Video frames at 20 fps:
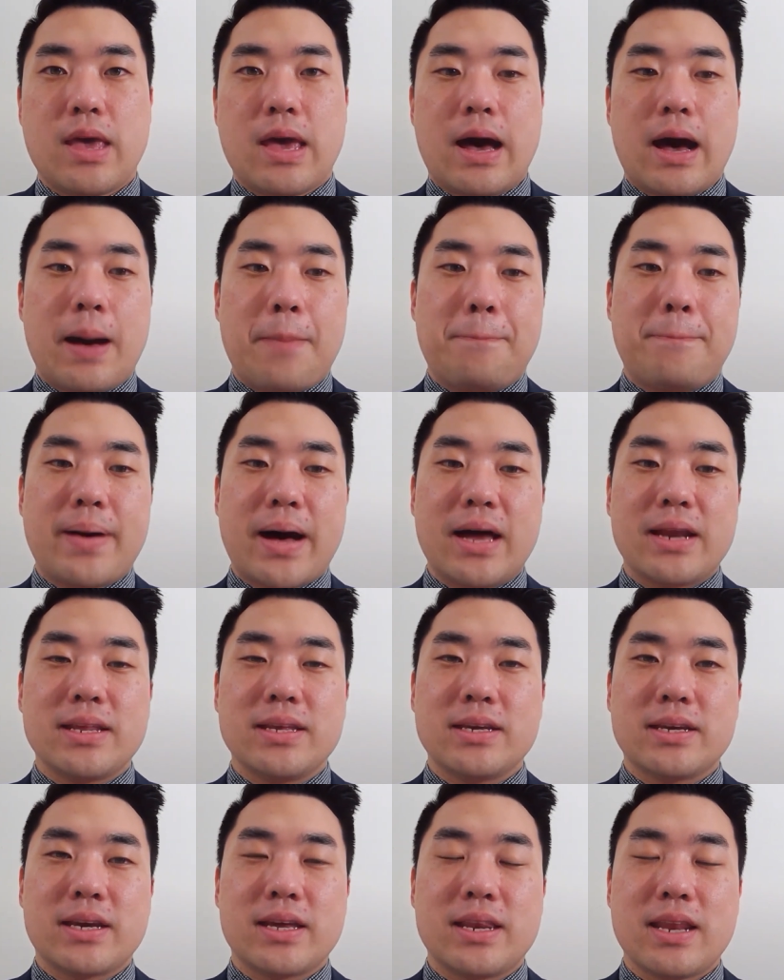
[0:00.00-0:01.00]
A body
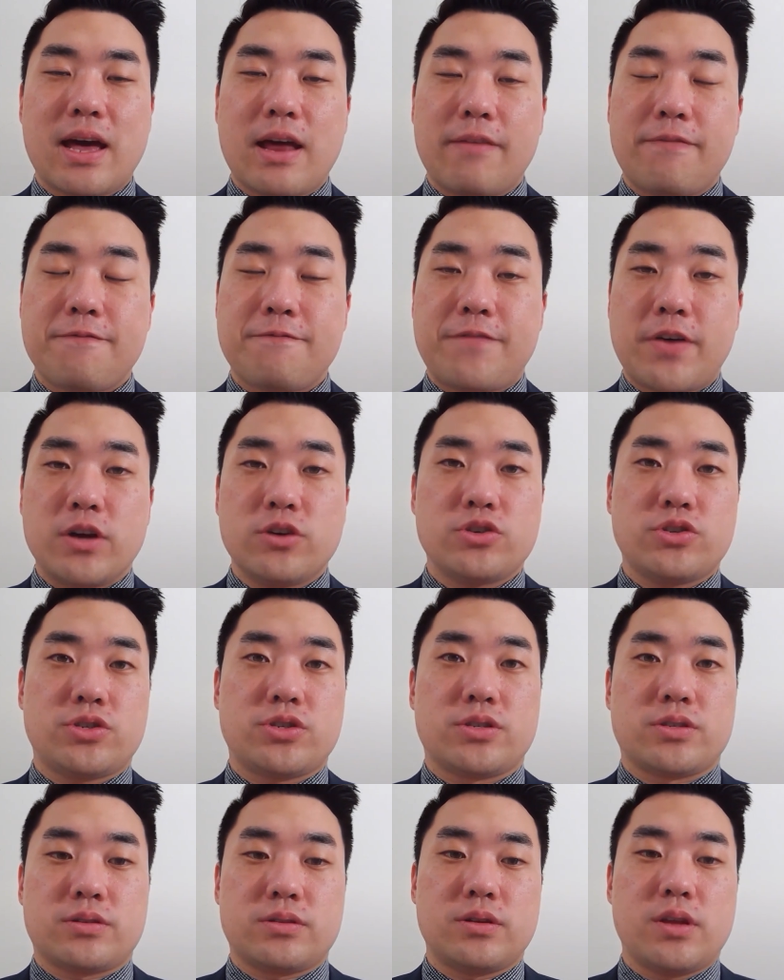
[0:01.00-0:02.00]
cannot
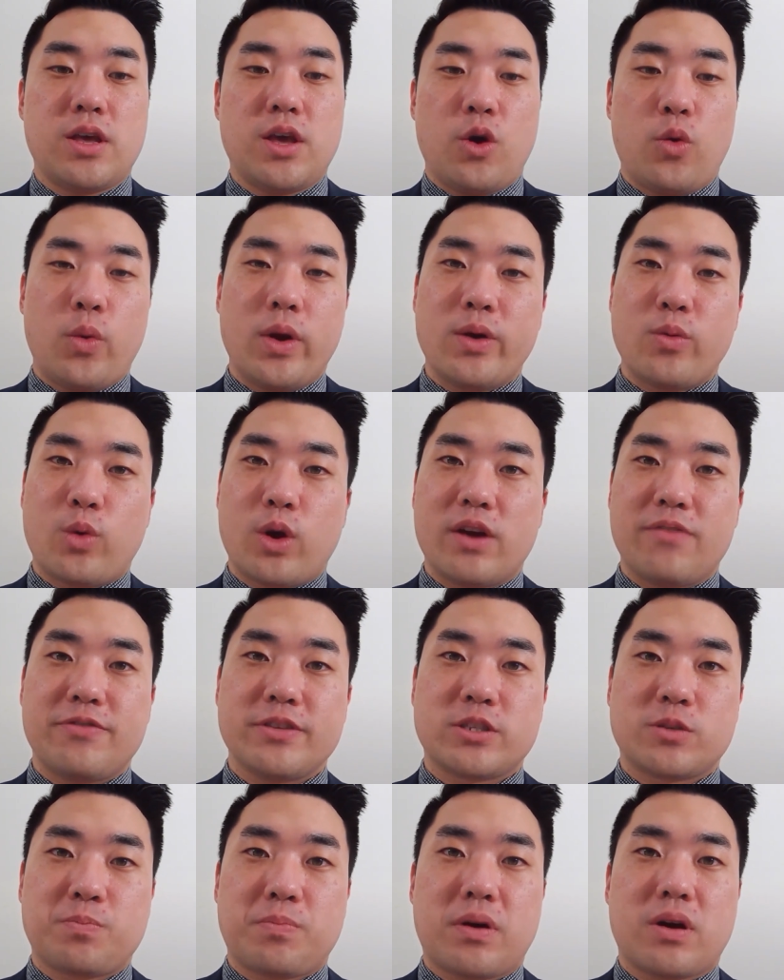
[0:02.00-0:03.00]
function when one of
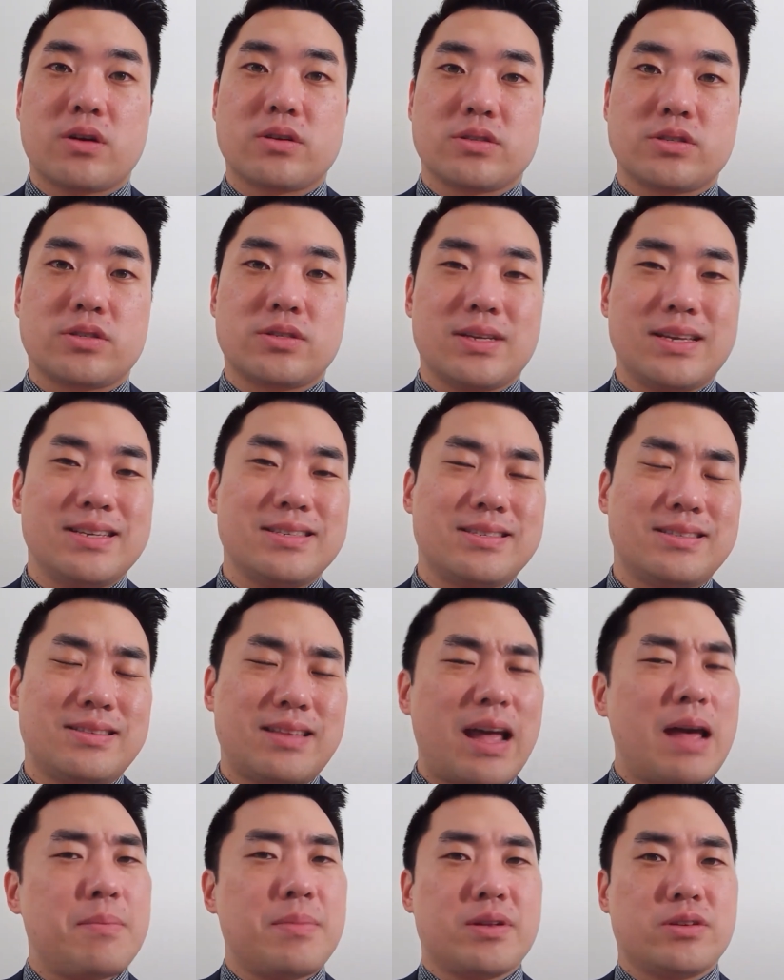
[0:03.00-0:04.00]
its parts is
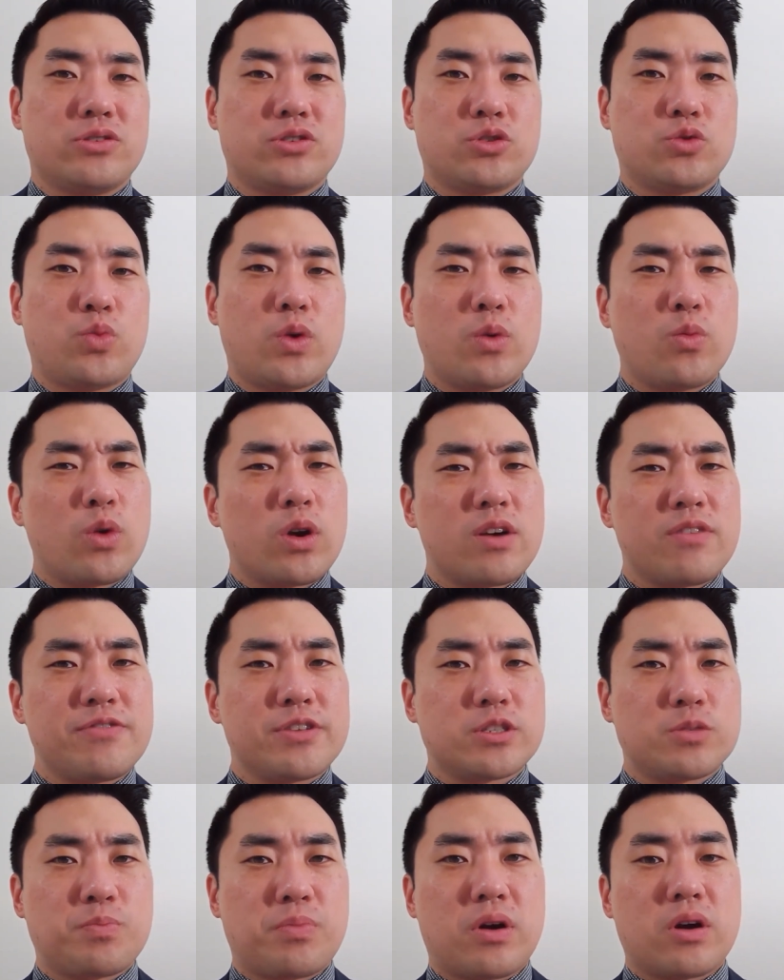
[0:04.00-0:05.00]
damaged, when one of
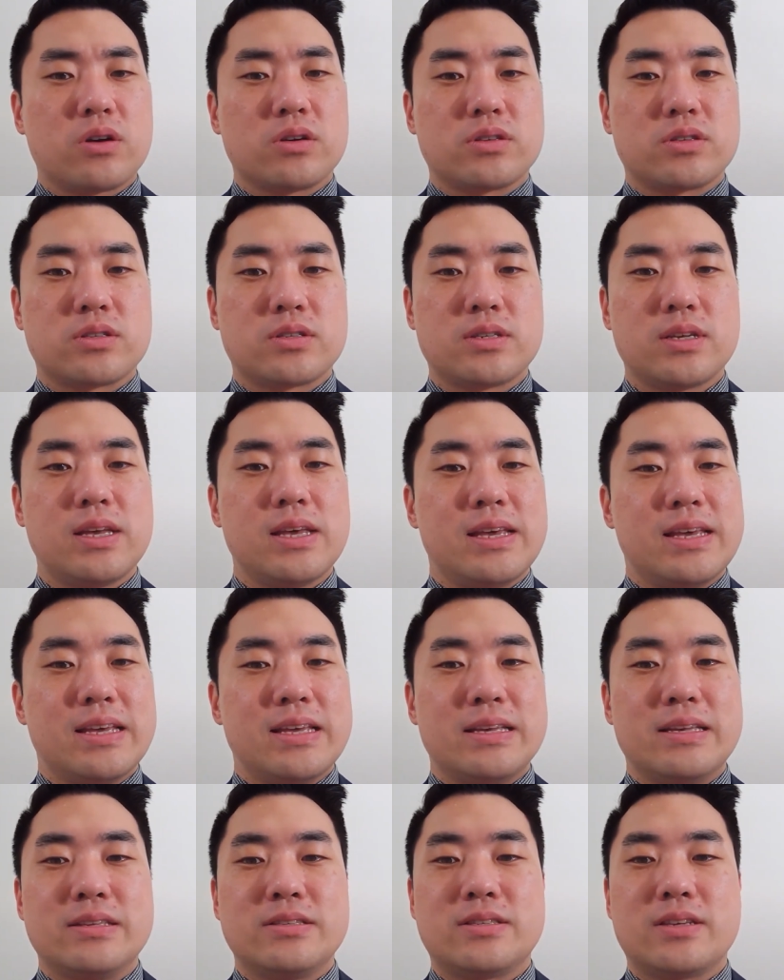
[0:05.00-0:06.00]
its parts
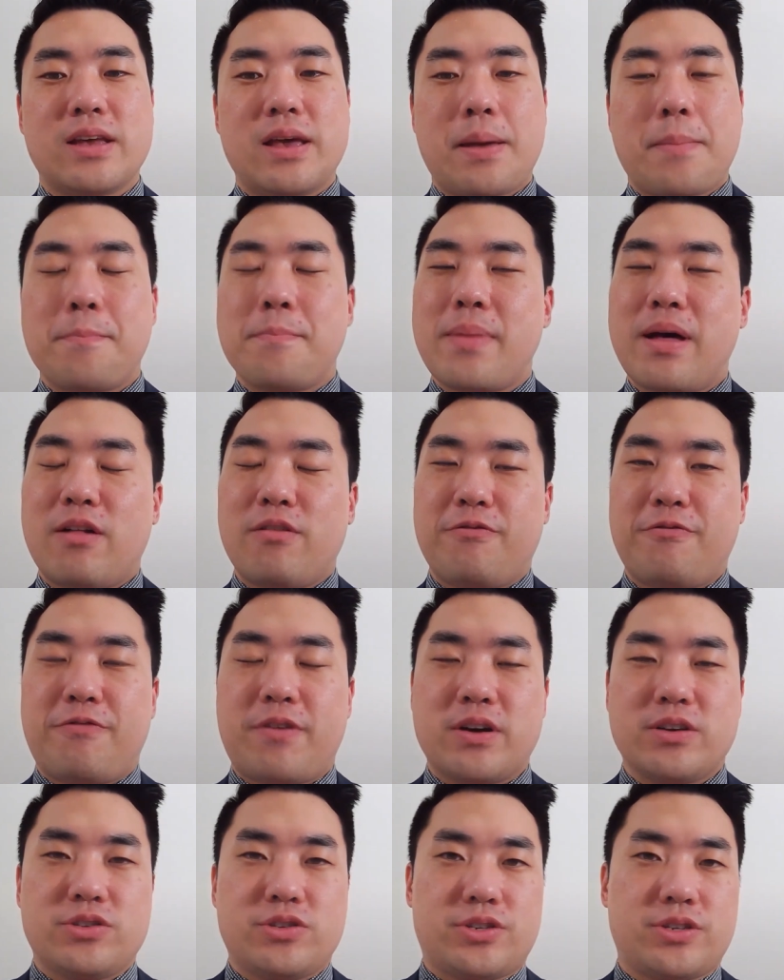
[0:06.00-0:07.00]
is
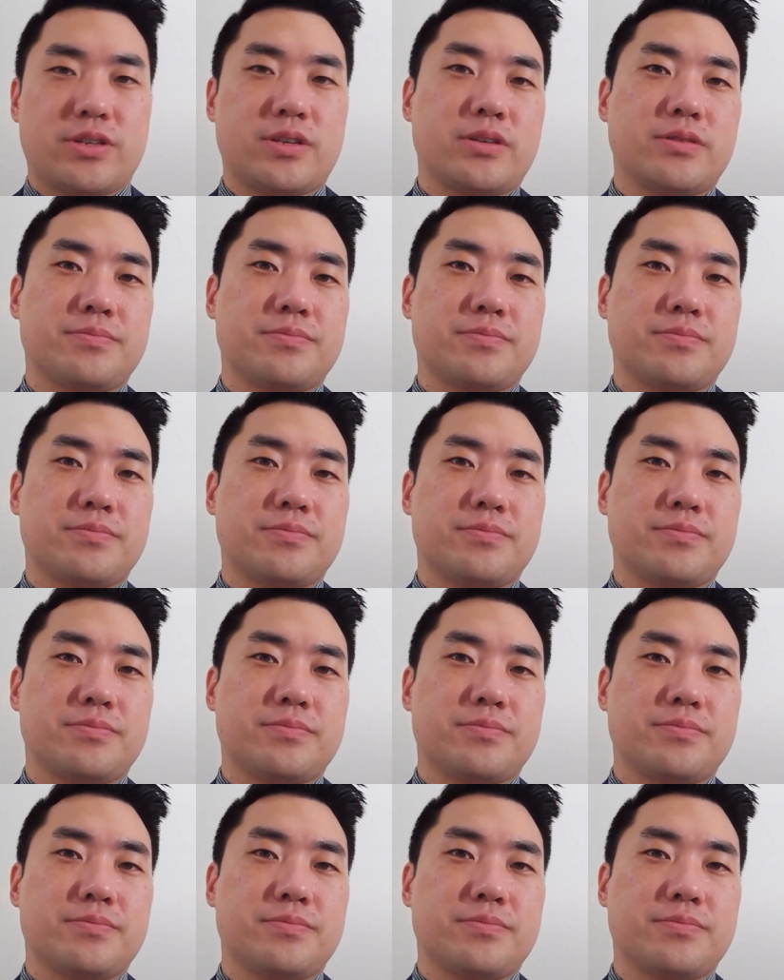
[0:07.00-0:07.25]
malfunctioning.